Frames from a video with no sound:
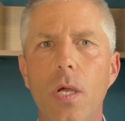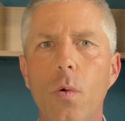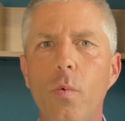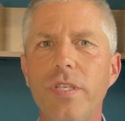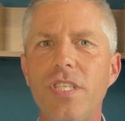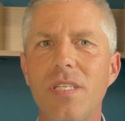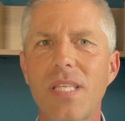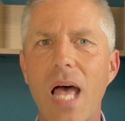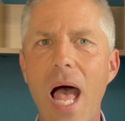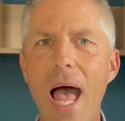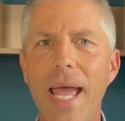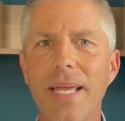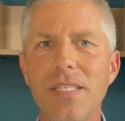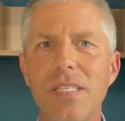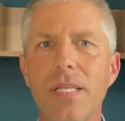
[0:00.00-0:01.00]
which is the
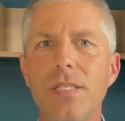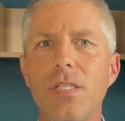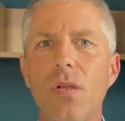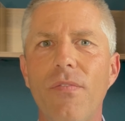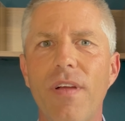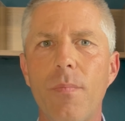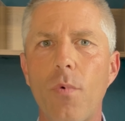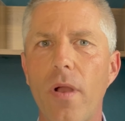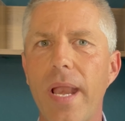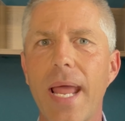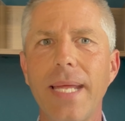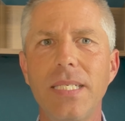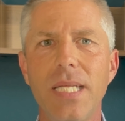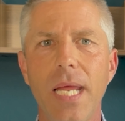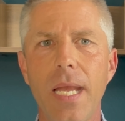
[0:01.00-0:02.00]
highest since November of
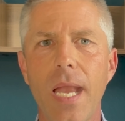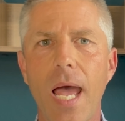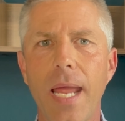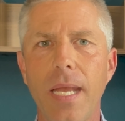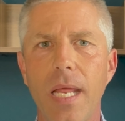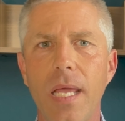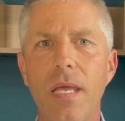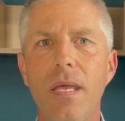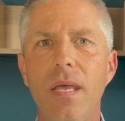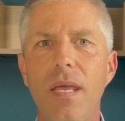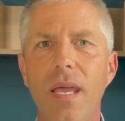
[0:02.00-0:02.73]
1990,